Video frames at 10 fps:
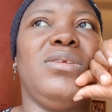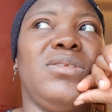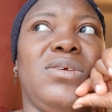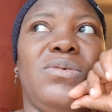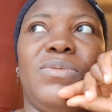
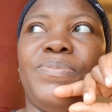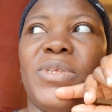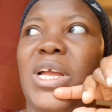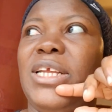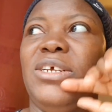So
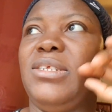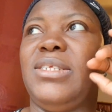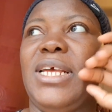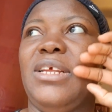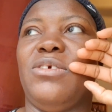I just
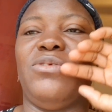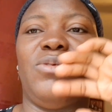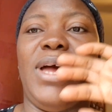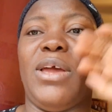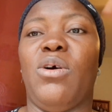decided not
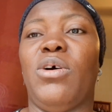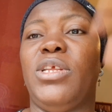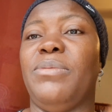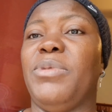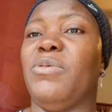to go. I
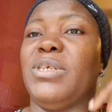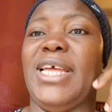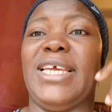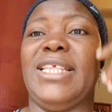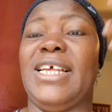called him. He was like,